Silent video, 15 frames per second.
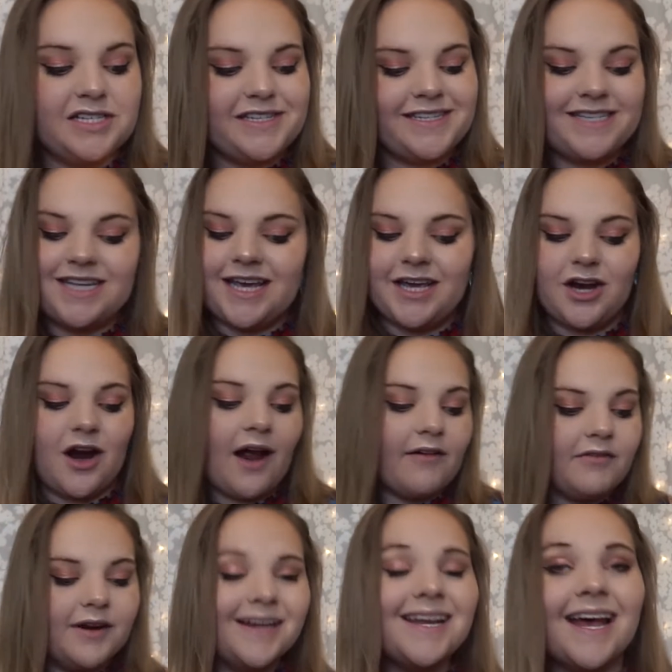just like your
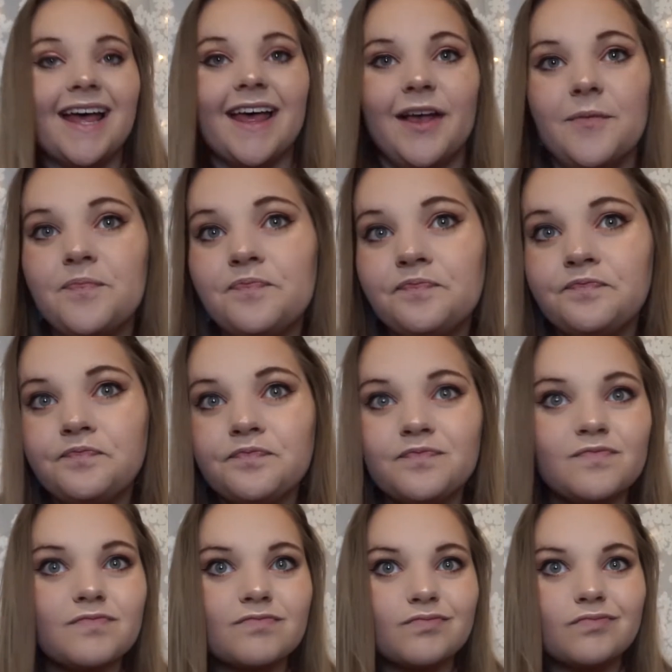everyday
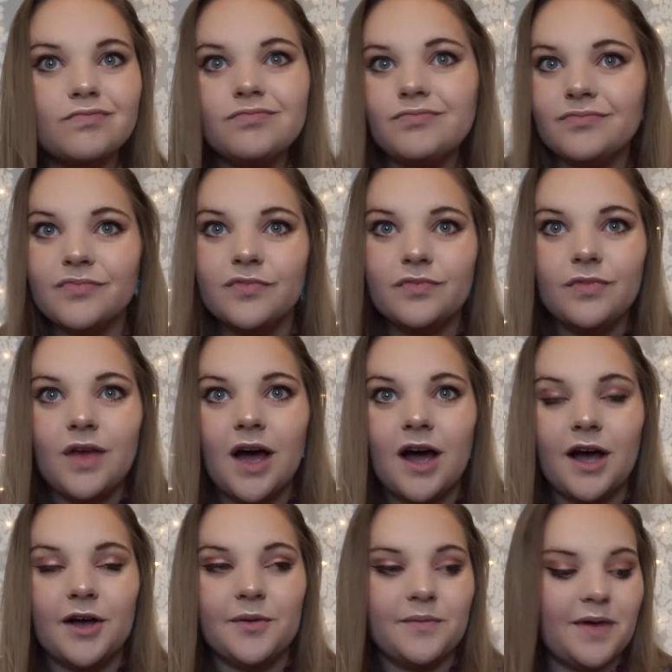
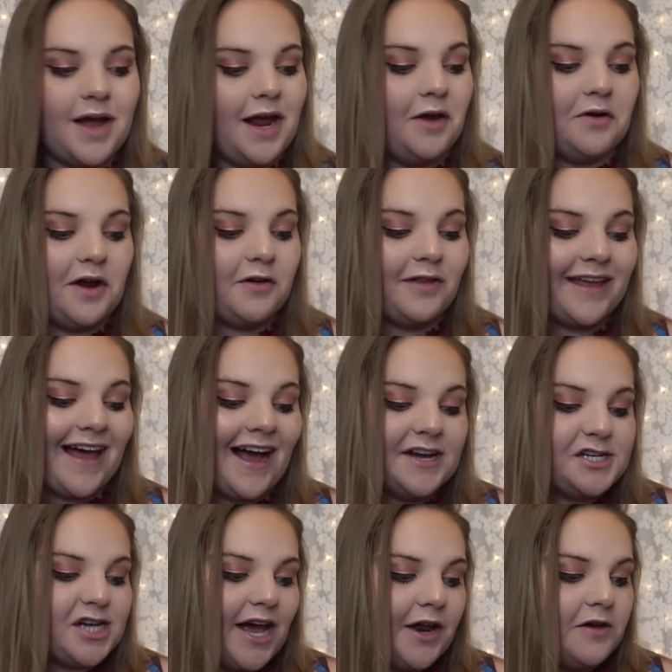I don't know, like
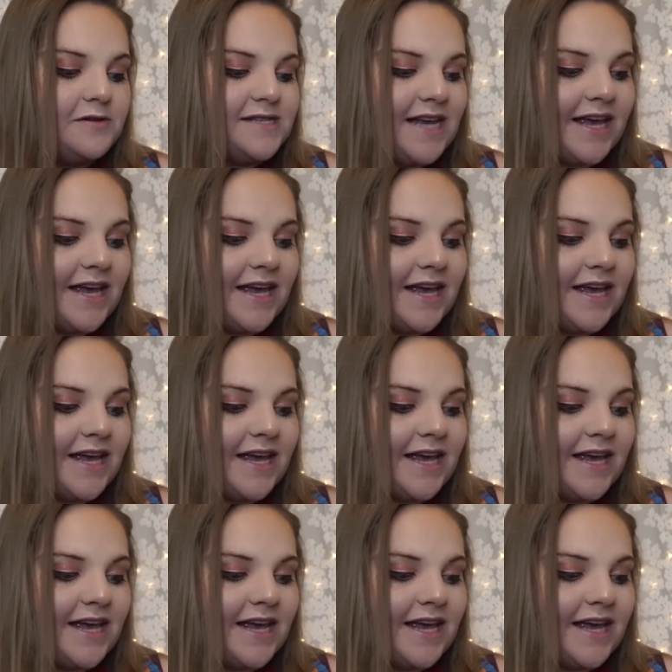eyeshadows.